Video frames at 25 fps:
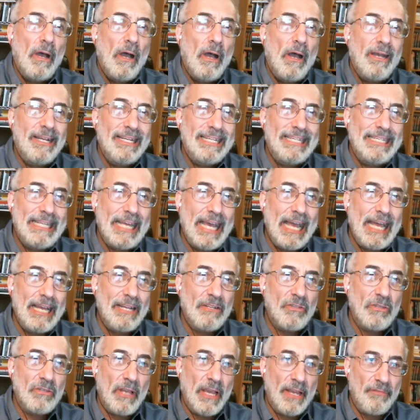on
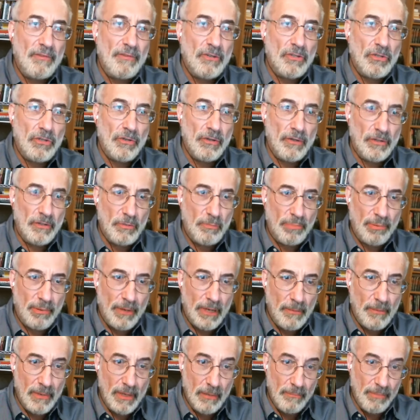dad's life insurance
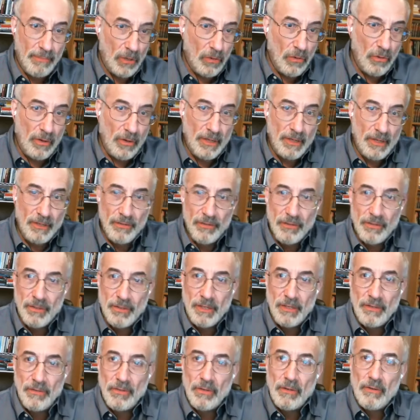premium because
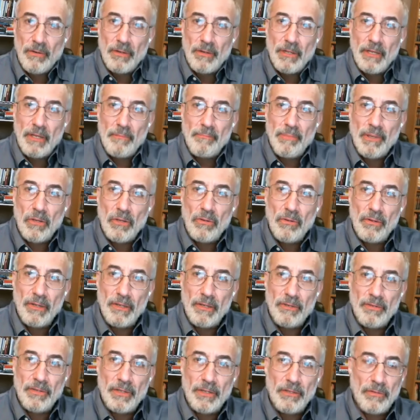he's earned it,
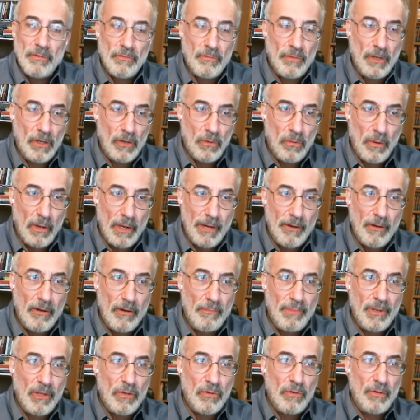because it's
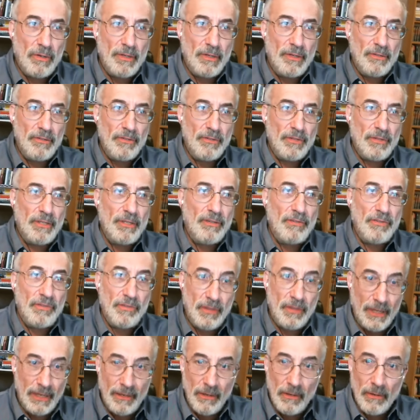required, because he's
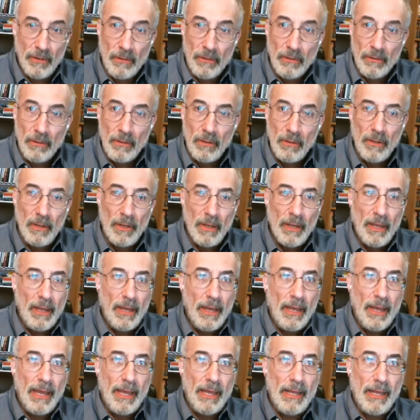senior
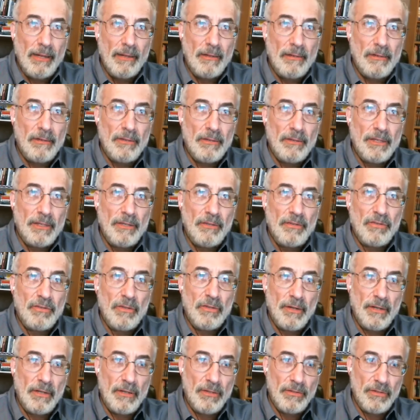and his
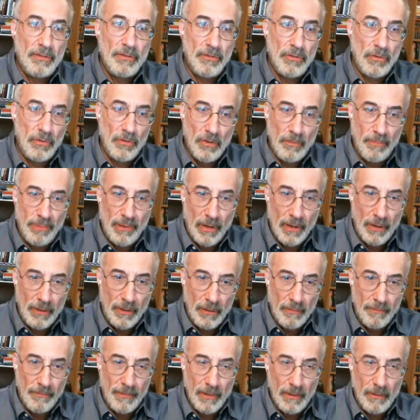son is a junior
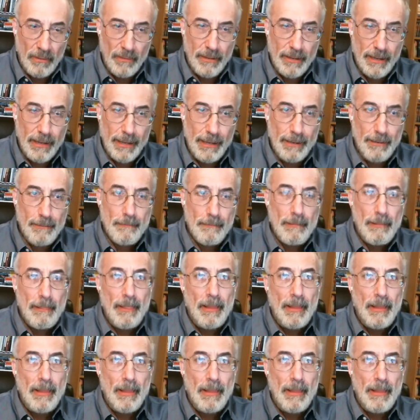partner. Okay.